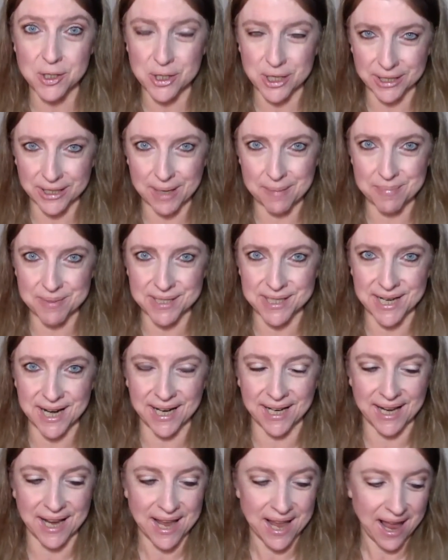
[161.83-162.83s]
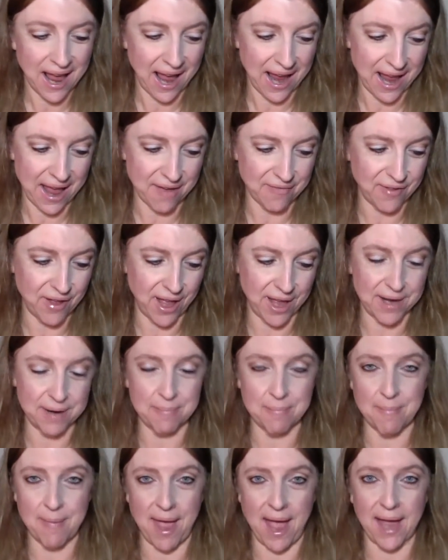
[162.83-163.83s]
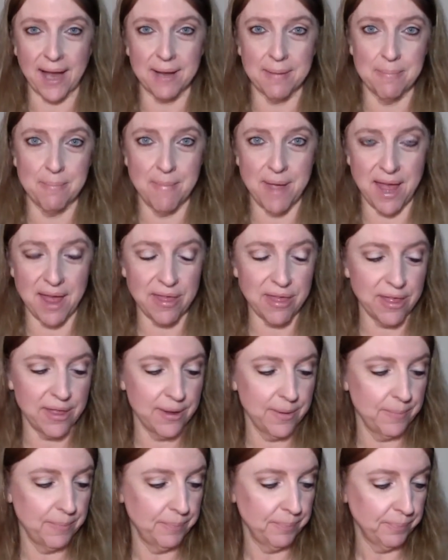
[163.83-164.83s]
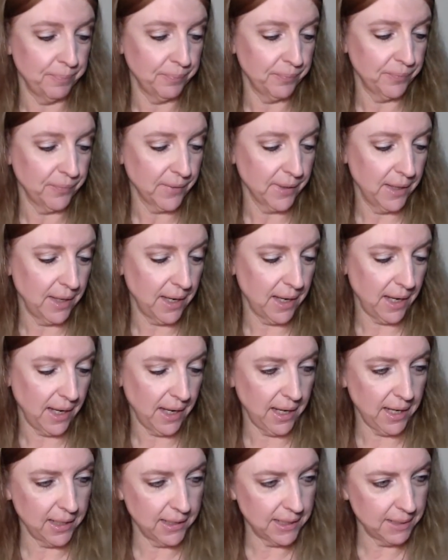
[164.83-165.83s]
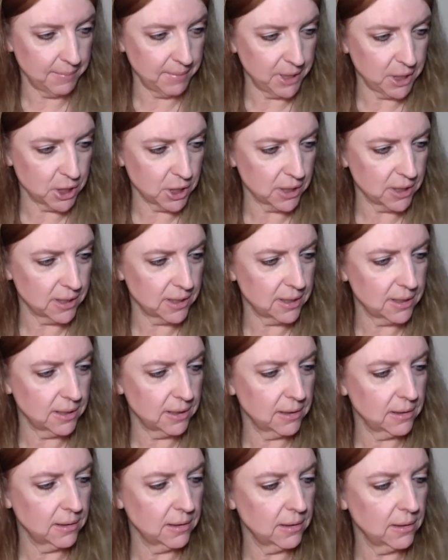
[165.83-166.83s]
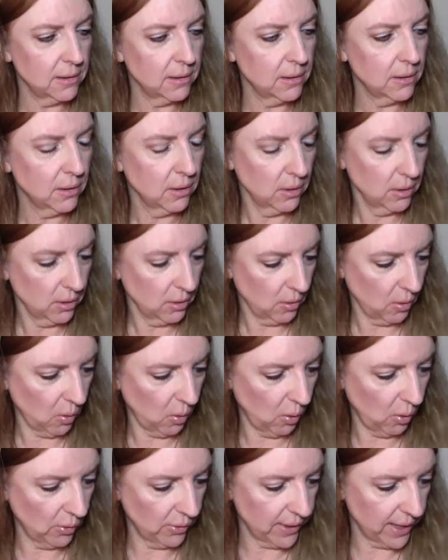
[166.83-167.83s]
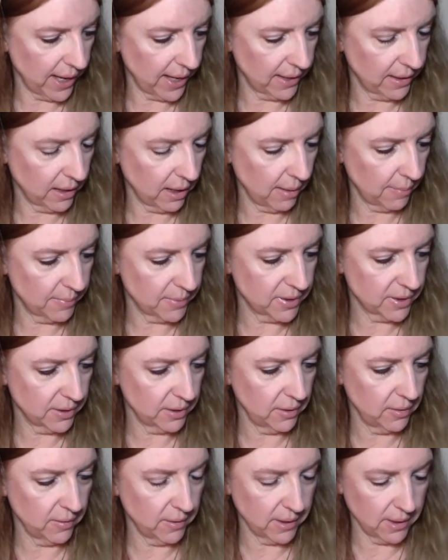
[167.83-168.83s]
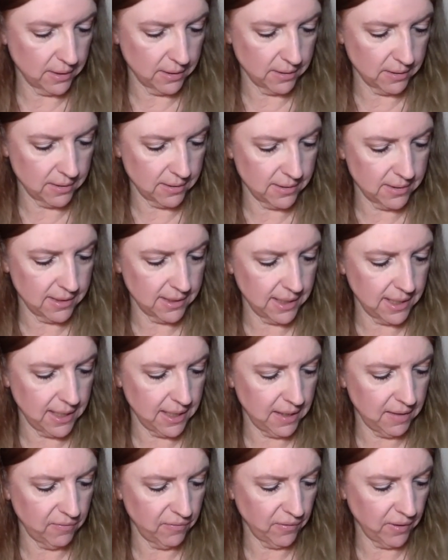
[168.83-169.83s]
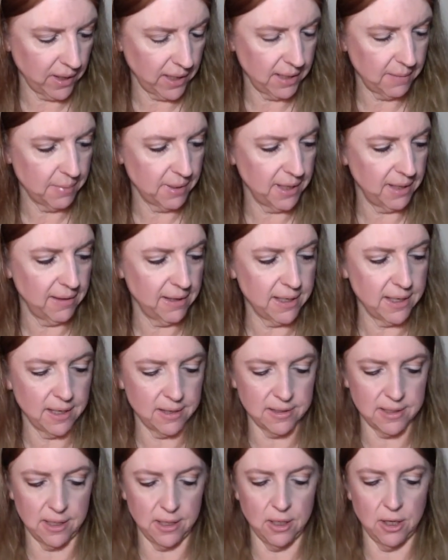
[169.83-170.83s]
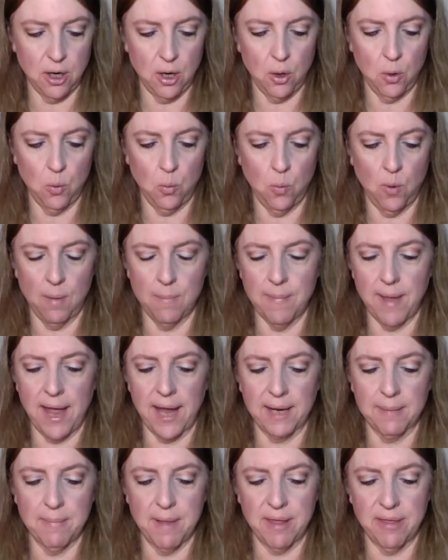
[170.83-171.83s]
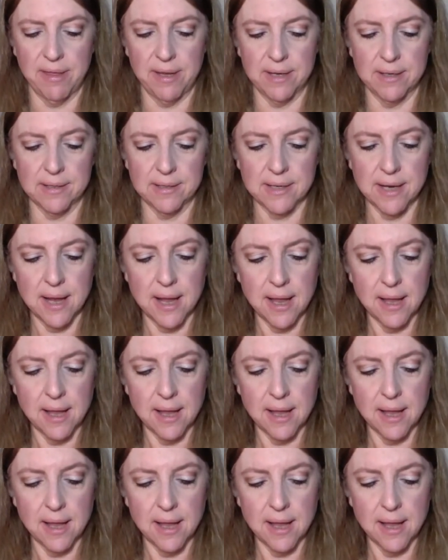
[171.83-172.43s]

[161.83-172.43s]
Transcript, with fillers: lipstick. I have on MAC Myth. And let me just hold that up so you can see, for anybody that doesn't know what MAC Myth is.